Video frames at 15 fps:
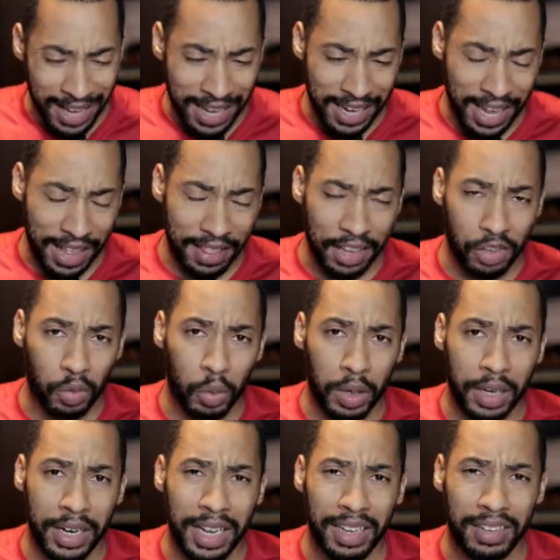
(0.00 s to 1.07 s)
Now, this
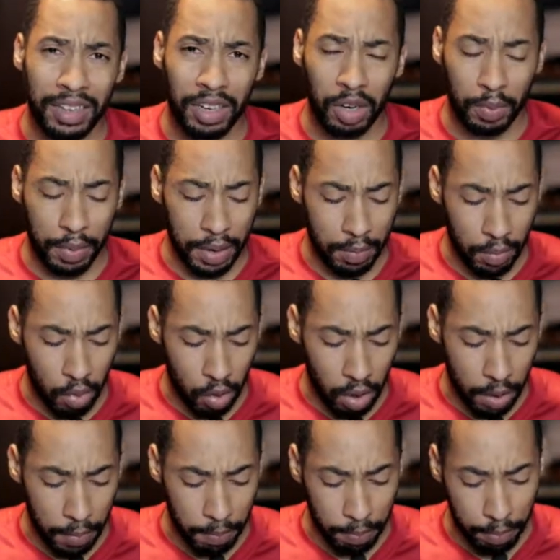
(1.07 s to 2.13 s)
one is a little bit
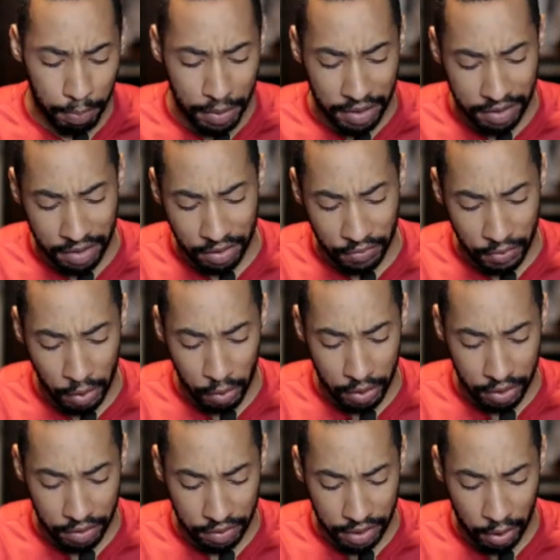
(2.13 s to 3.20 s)
more business
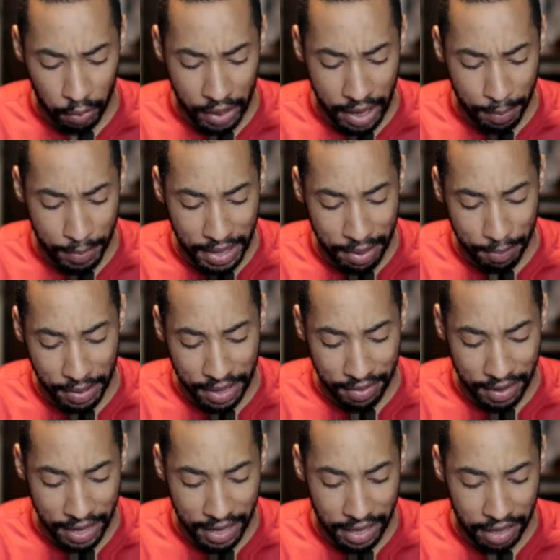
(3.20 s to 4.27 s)
focused, and what I mean by
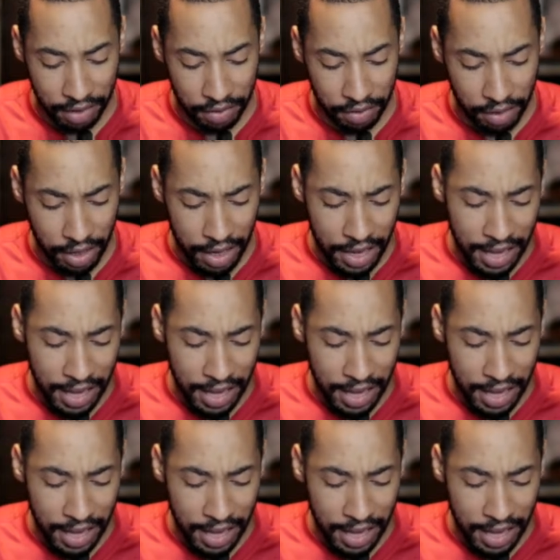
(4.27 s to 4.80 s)
that is